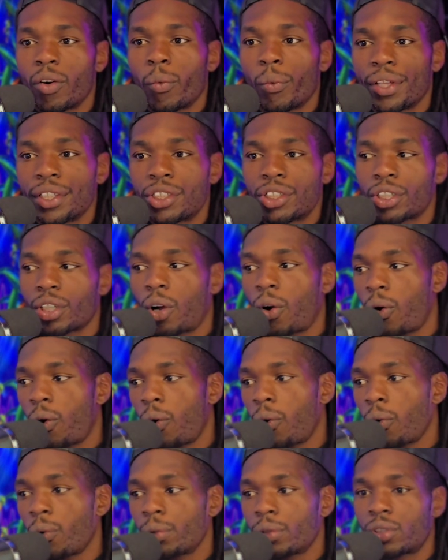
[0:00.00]
which
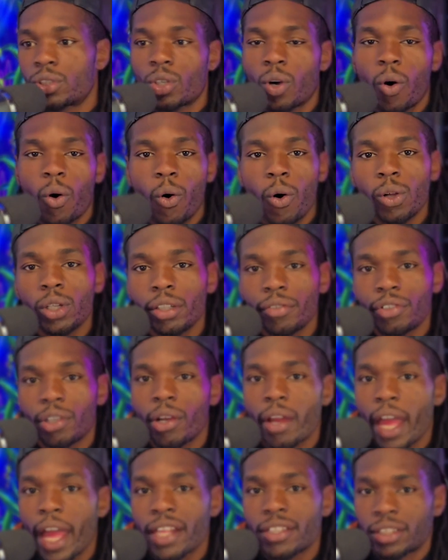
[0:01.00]
holds all of
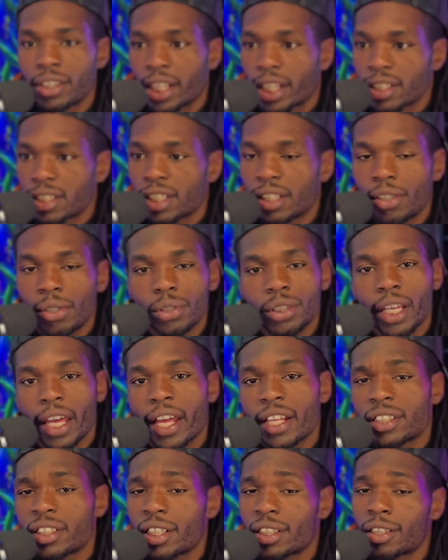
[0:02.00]
your assets, and those
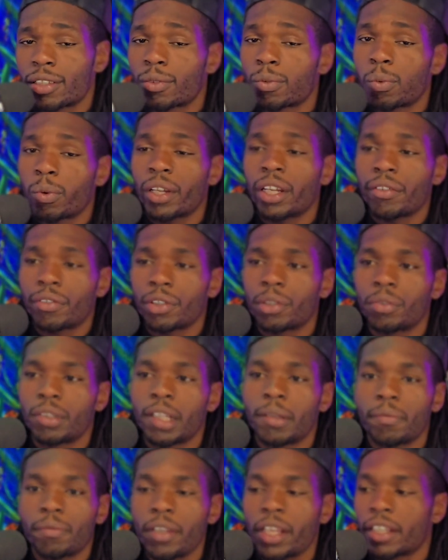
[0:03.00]
assets is whatever you
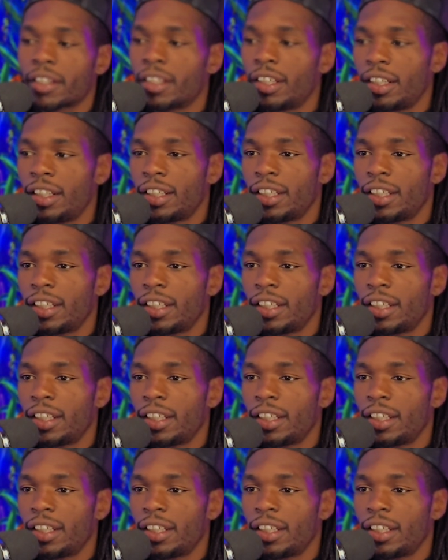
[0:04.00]
deem fit.